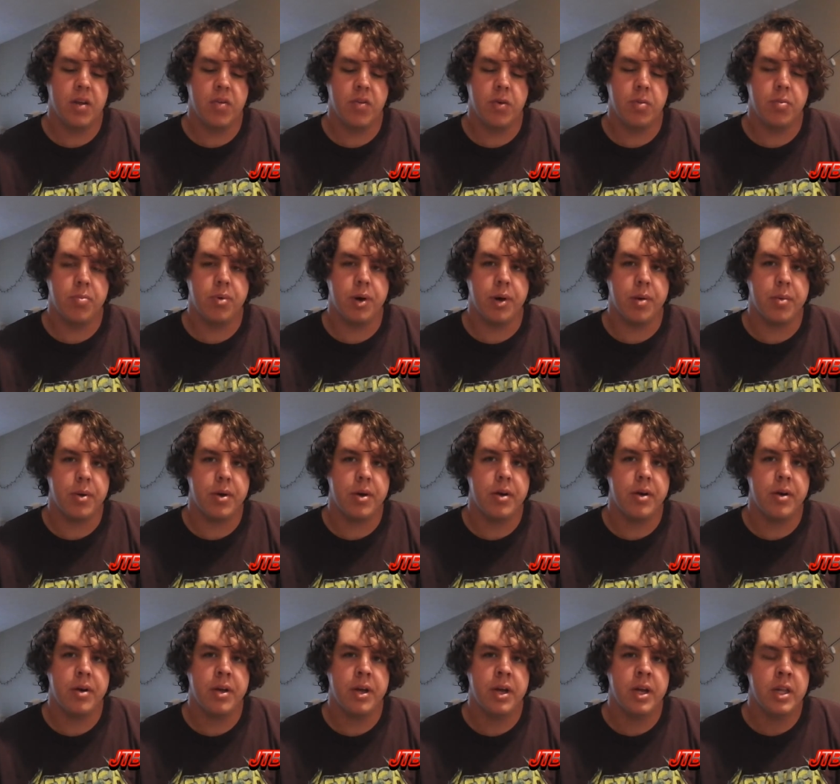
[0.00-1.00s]
of a
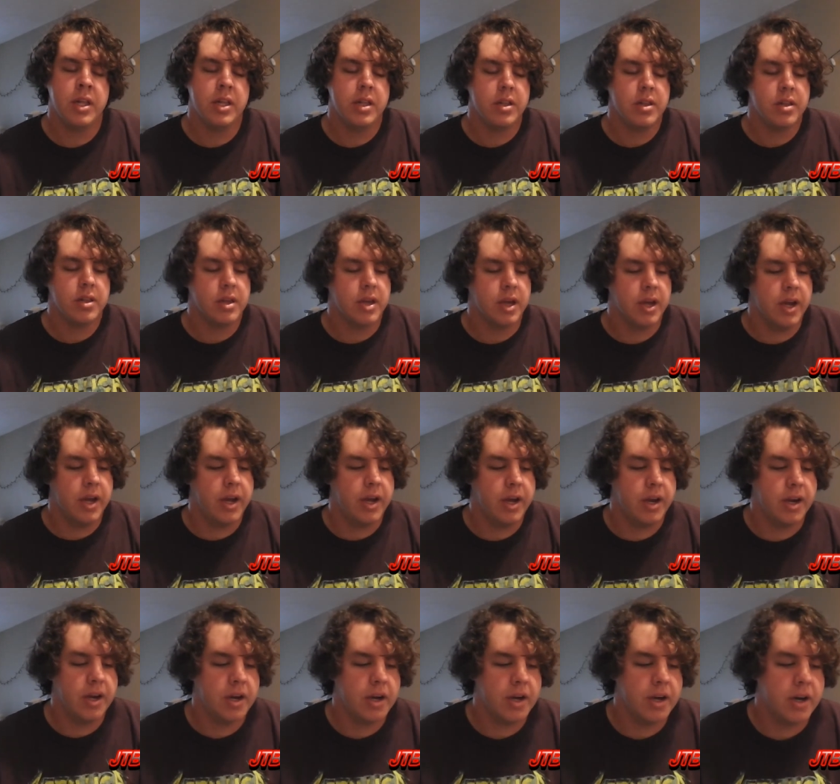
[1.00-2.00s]
bummer.
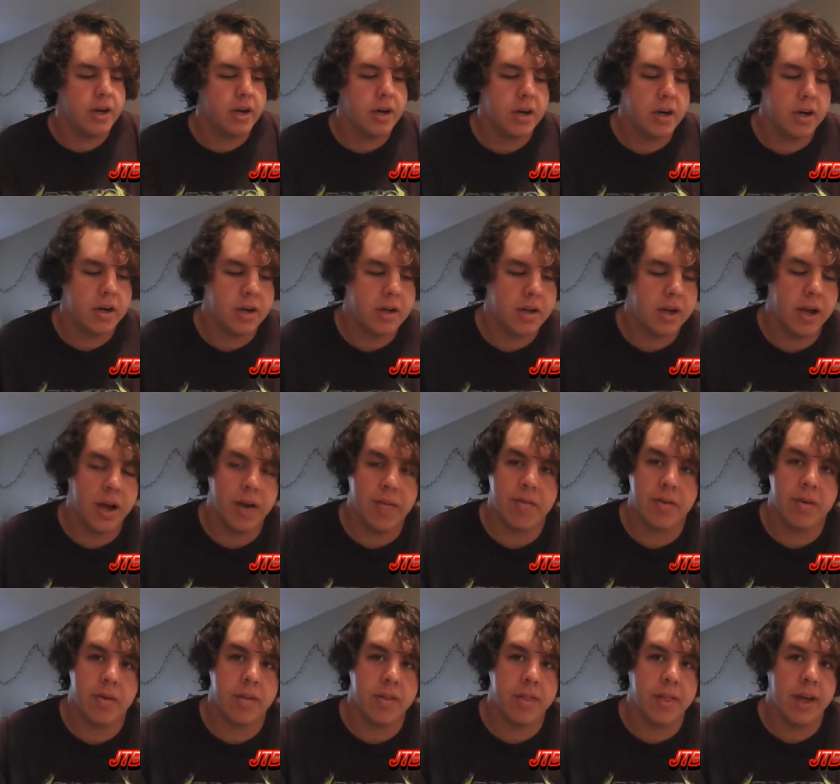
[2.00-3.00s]
And uh,
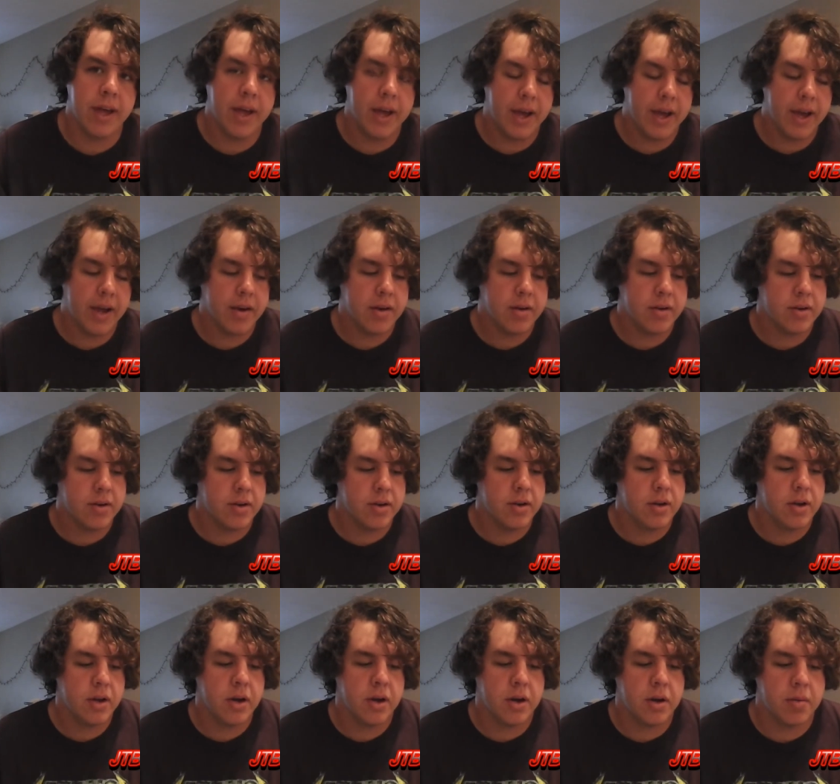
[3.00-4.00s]
after that,
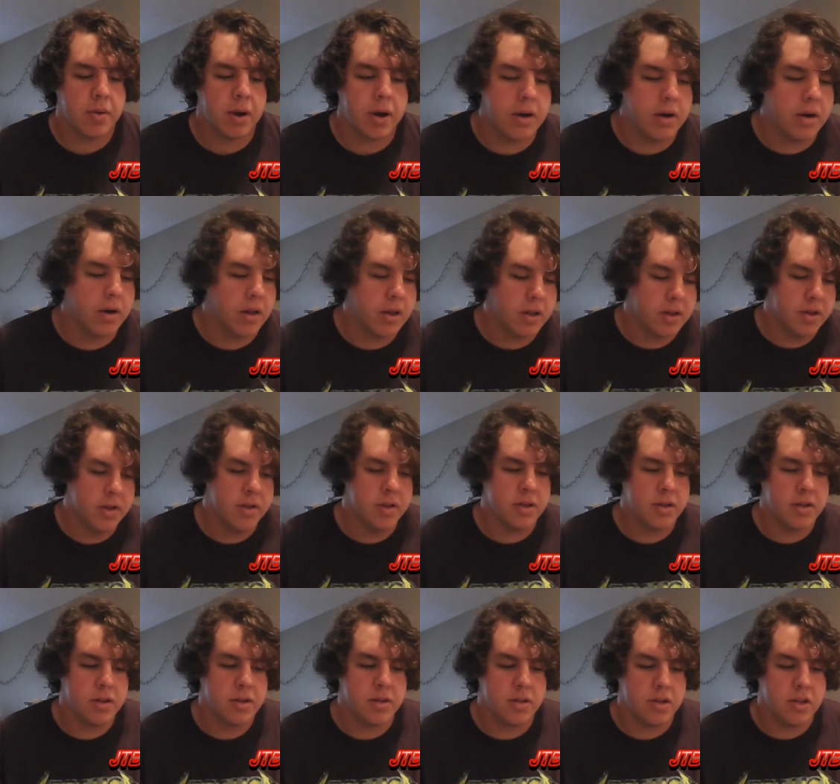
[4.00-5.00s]
um, I know this
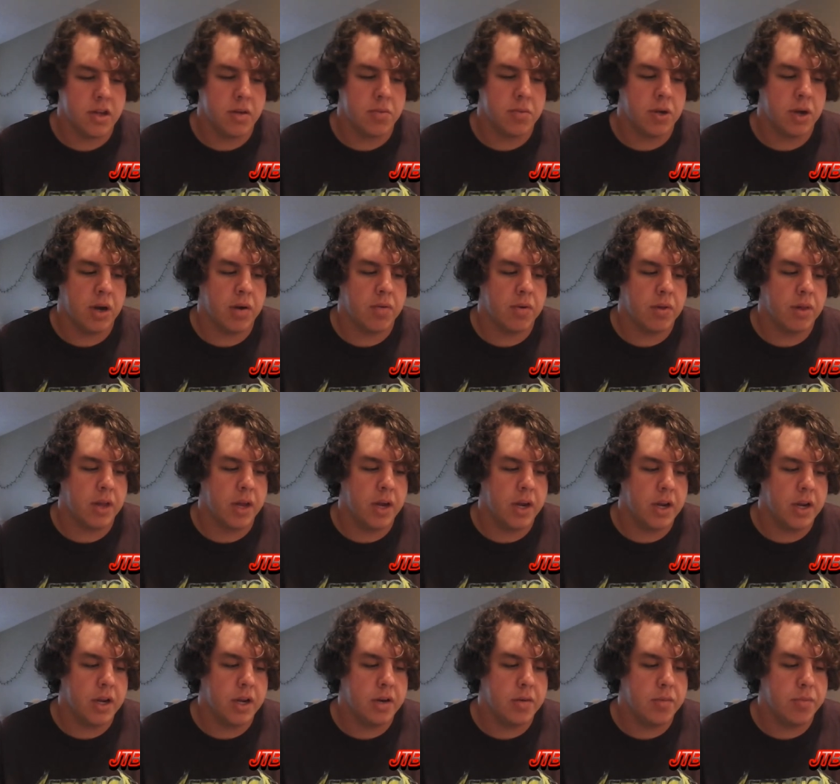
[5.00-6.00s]
isn't Slipknot
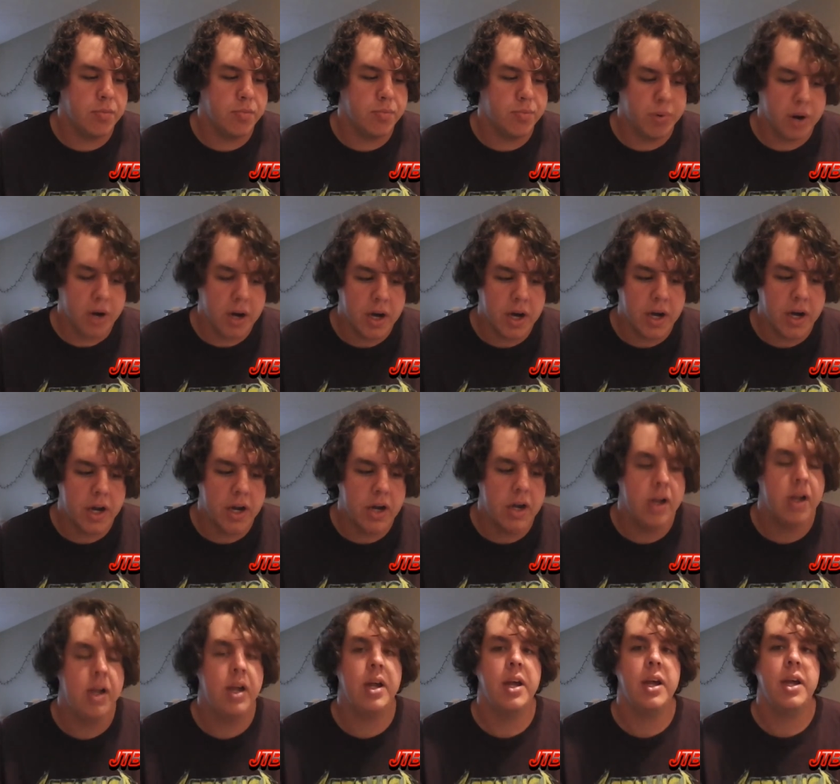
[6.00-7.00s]
related, but
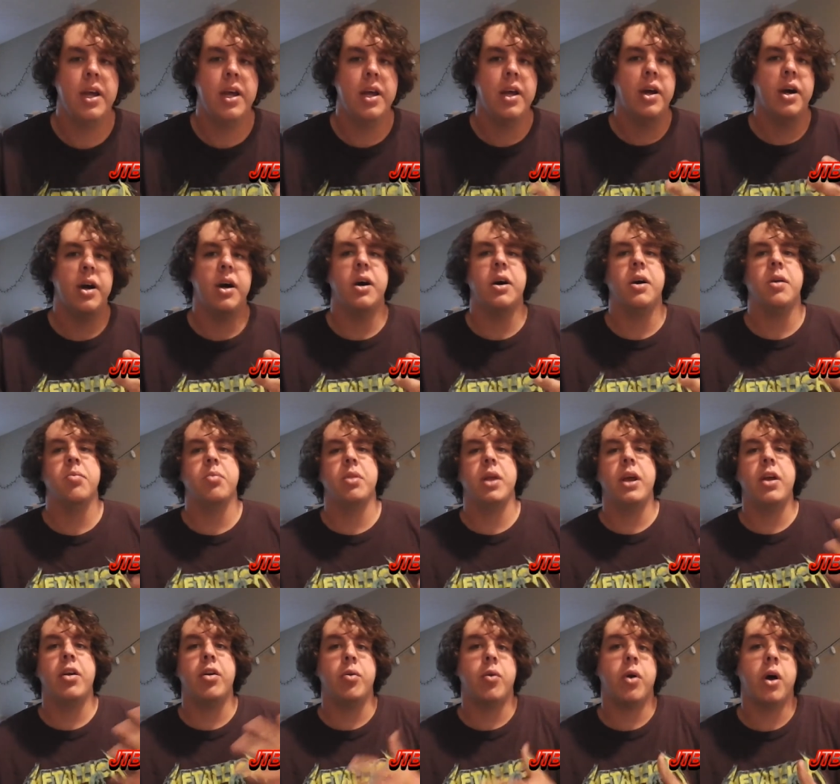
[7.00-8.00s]
um,
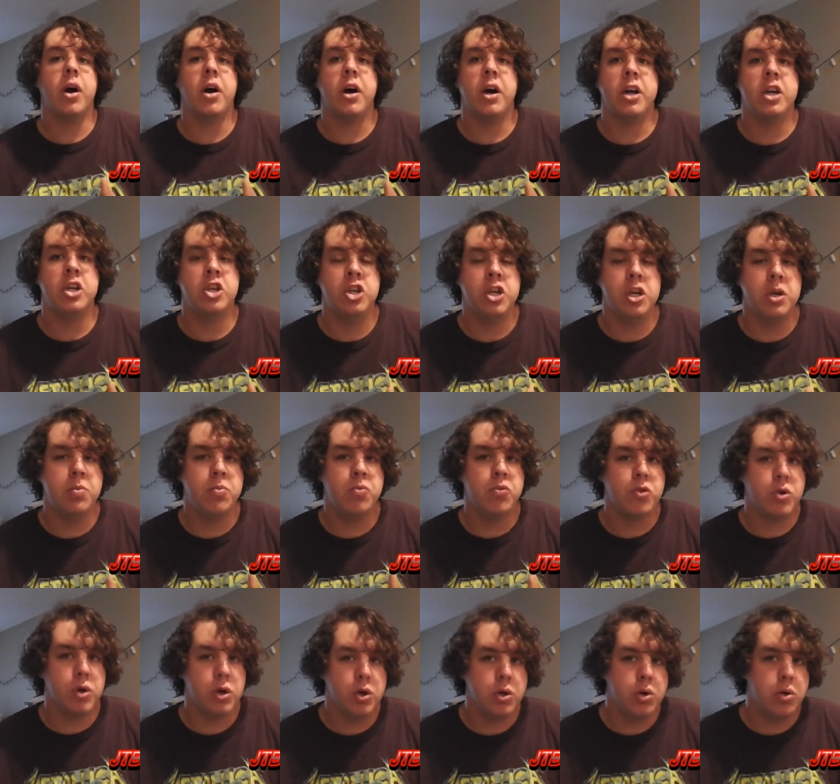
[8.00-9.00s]
later on, Jim
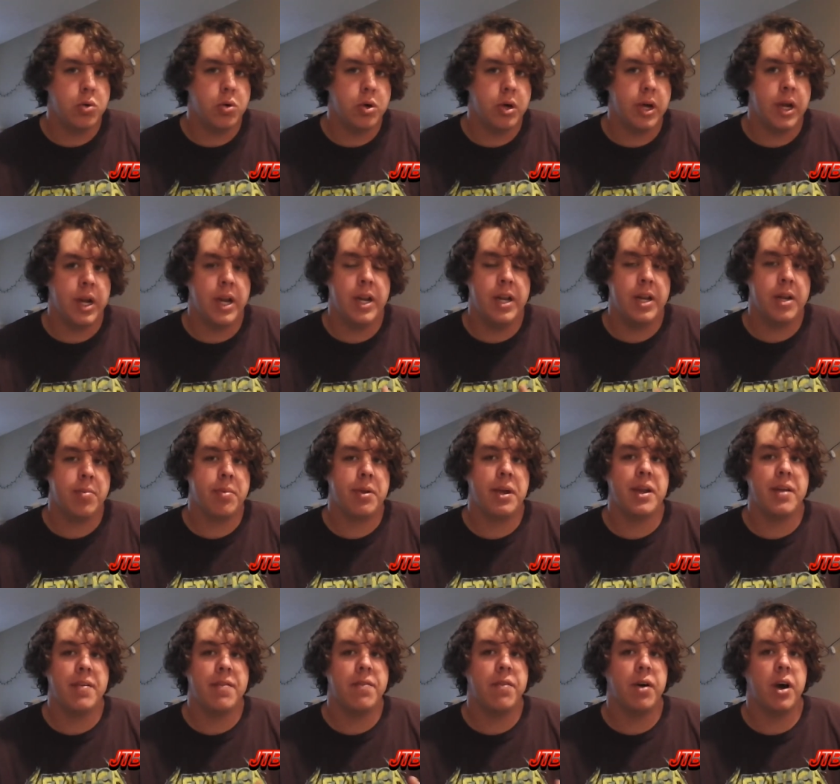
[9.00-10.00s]
Root ended up
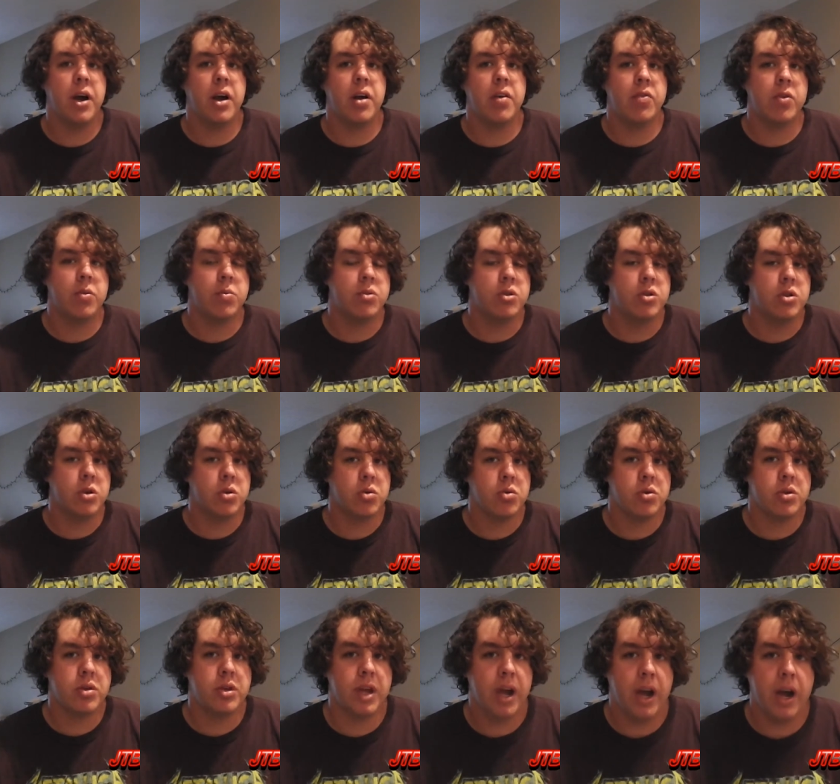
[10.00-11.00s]
getting fired from Stone
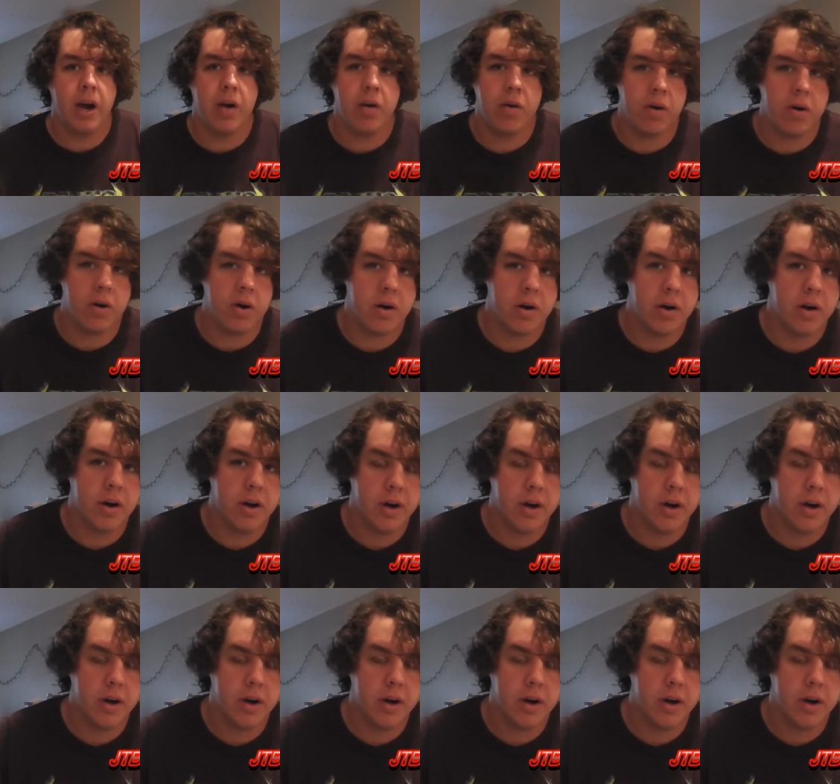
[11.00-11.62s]
Sour.